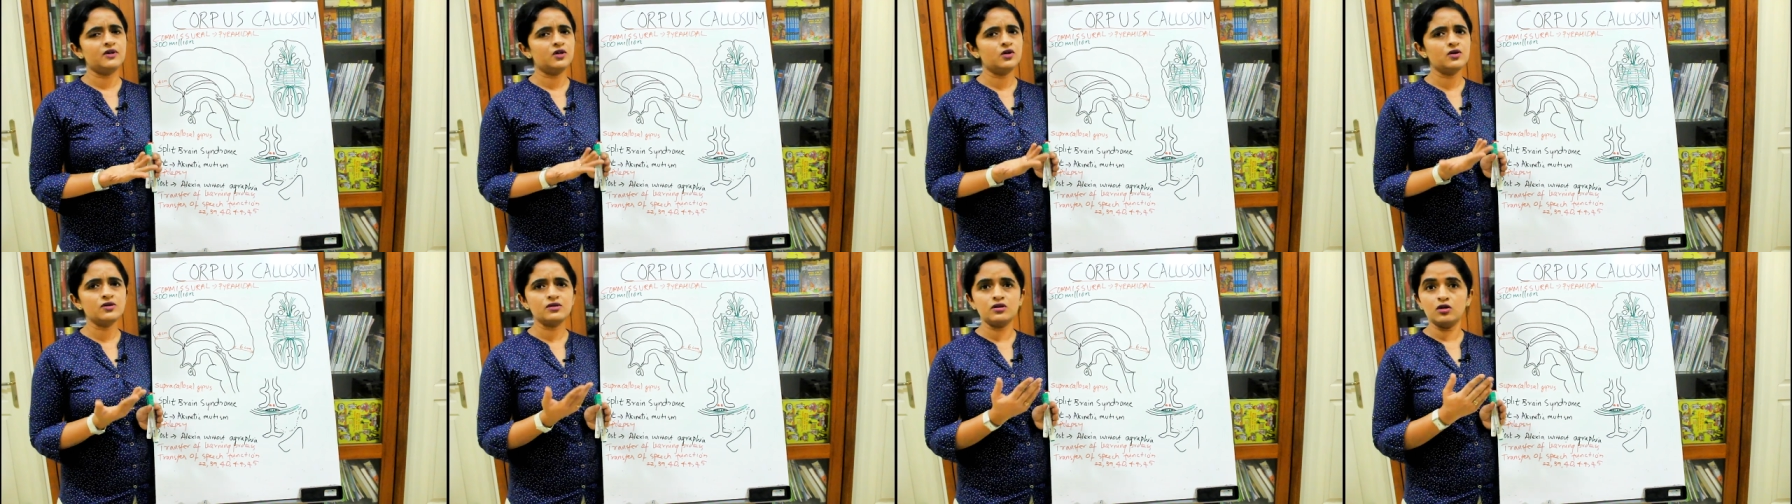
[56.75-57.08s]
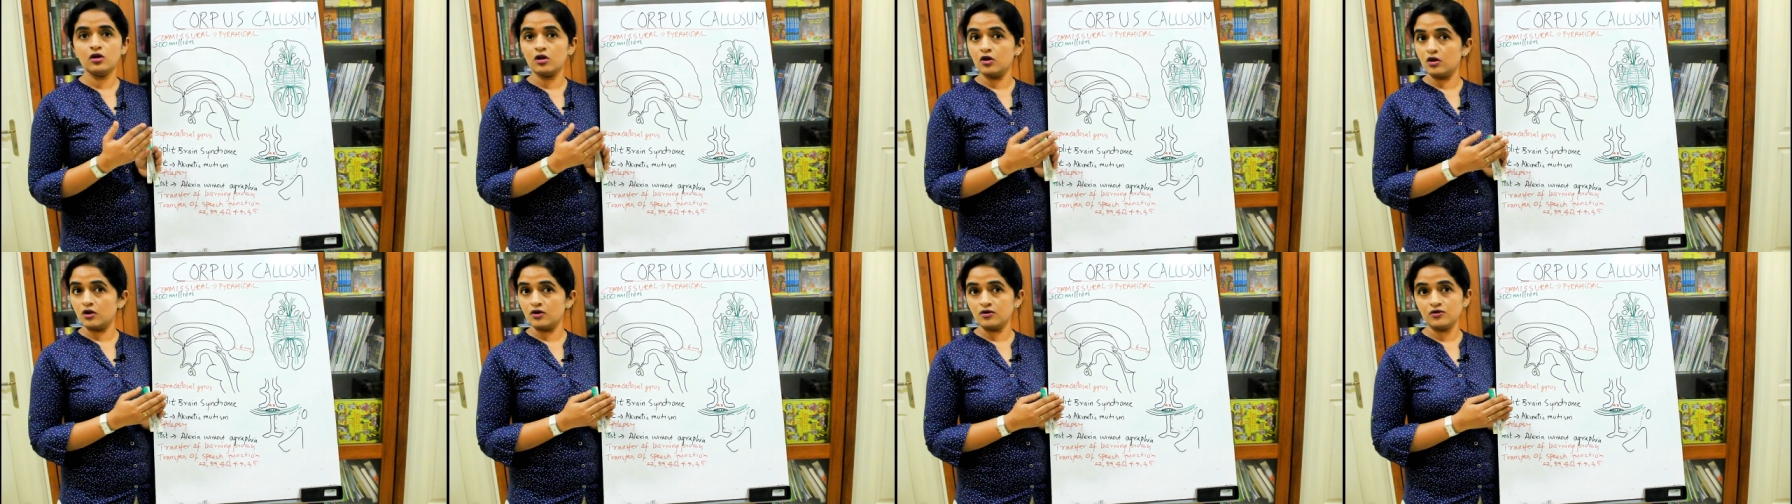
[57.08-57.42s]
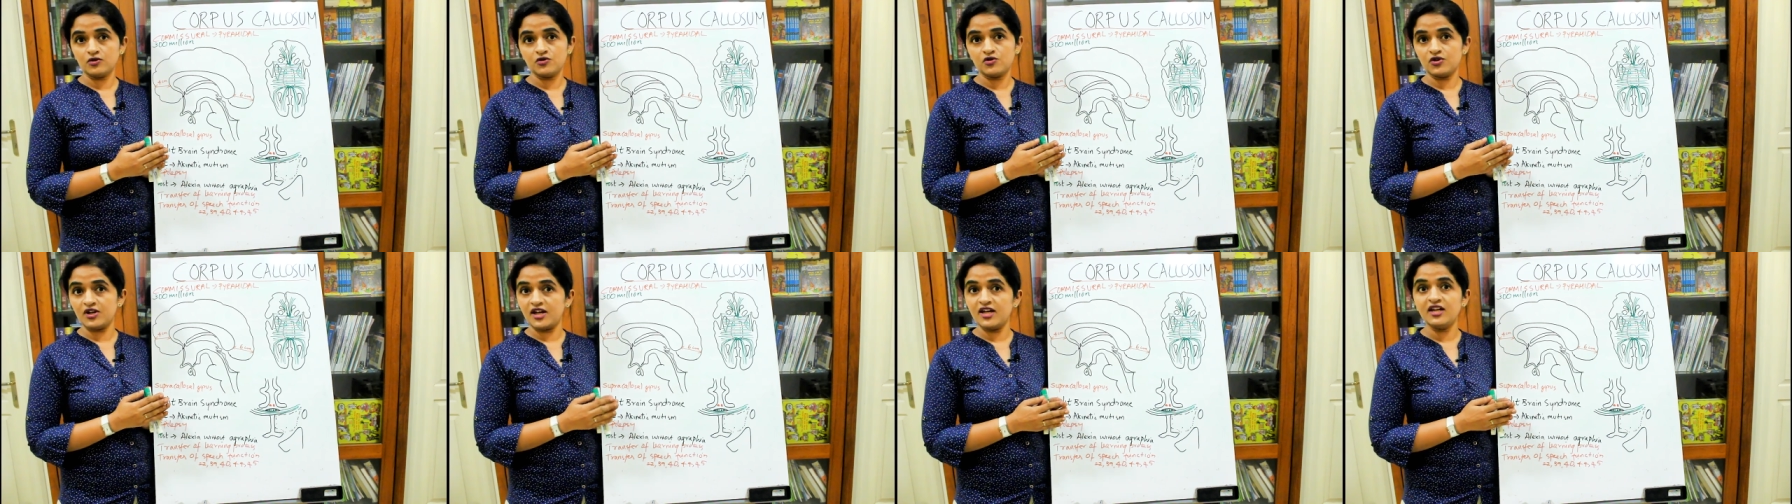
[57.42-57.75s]
because you are
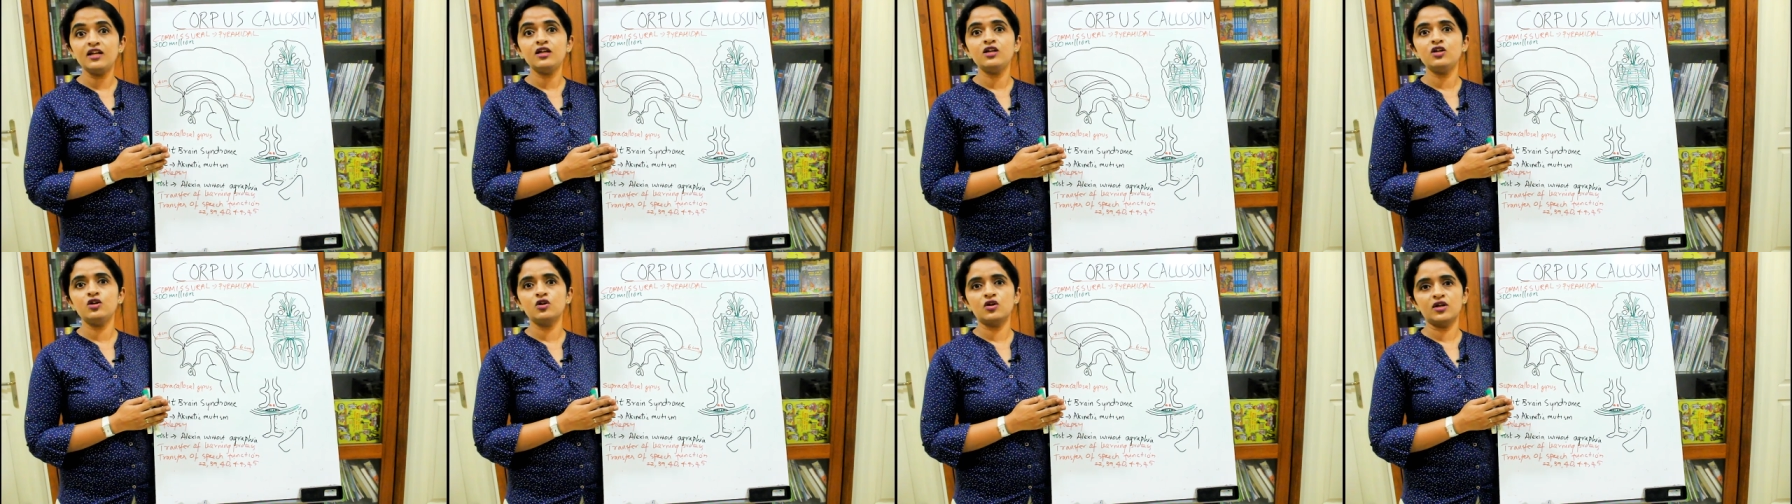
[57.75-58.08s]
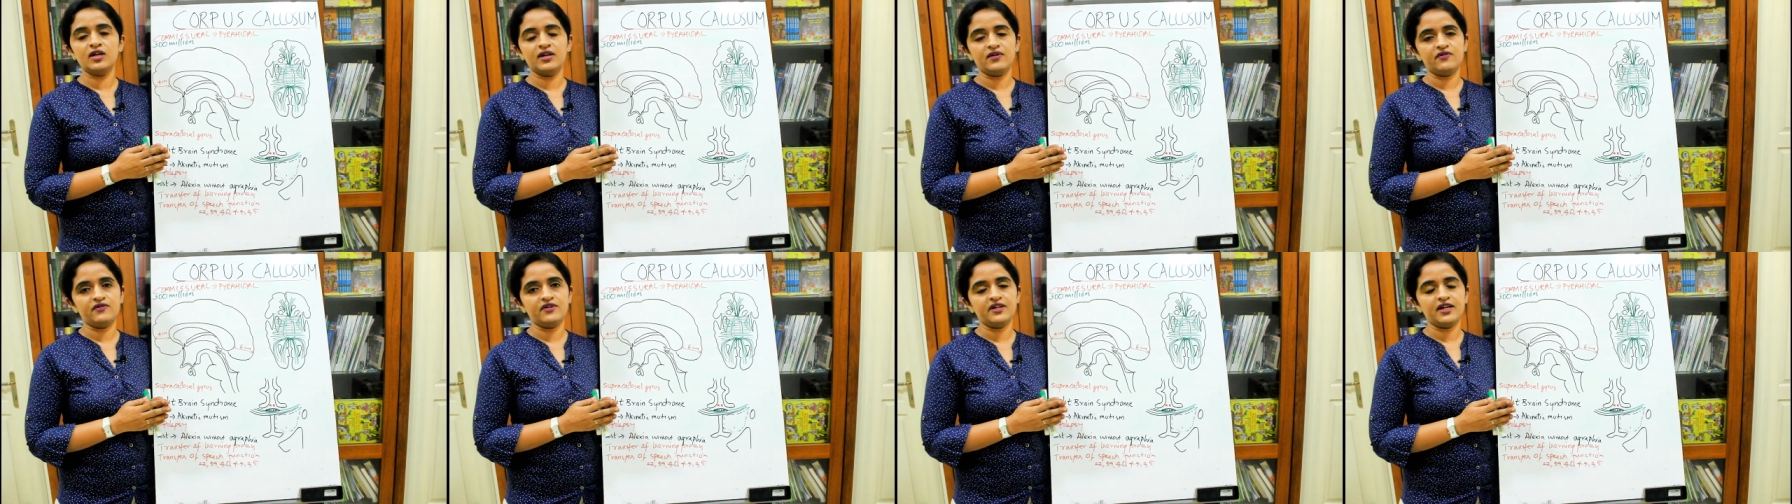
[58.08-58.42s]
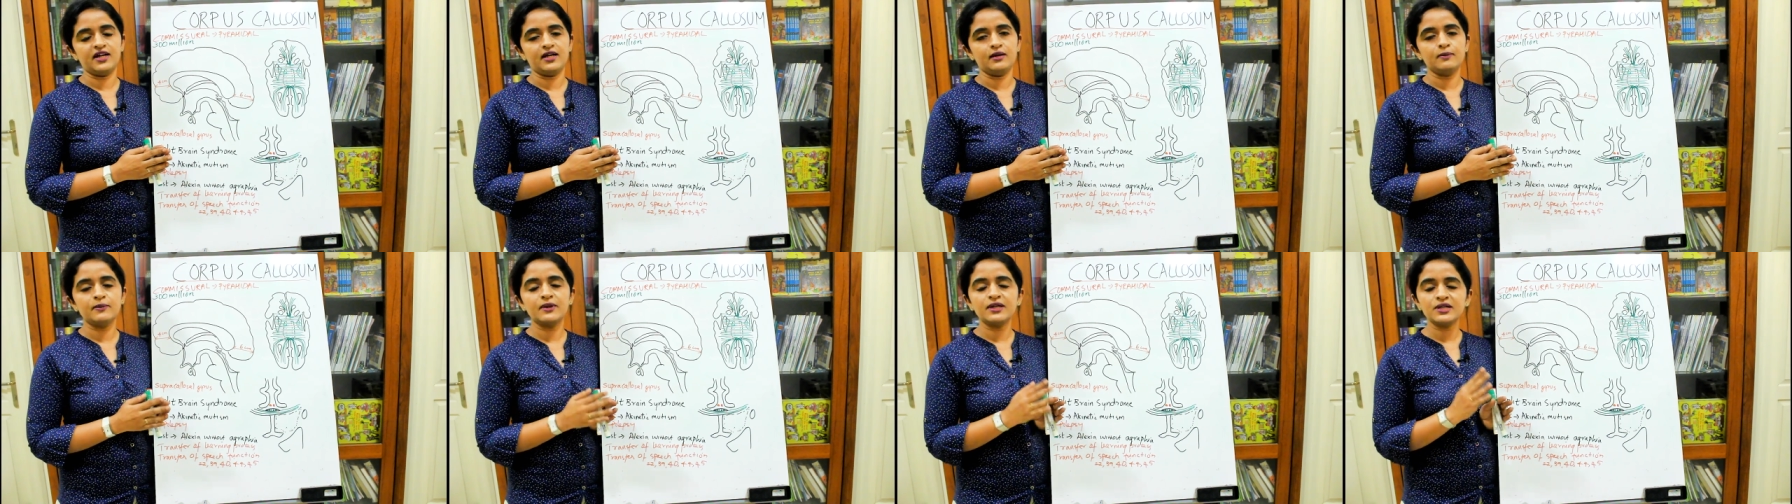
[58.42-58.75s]
not training your left hand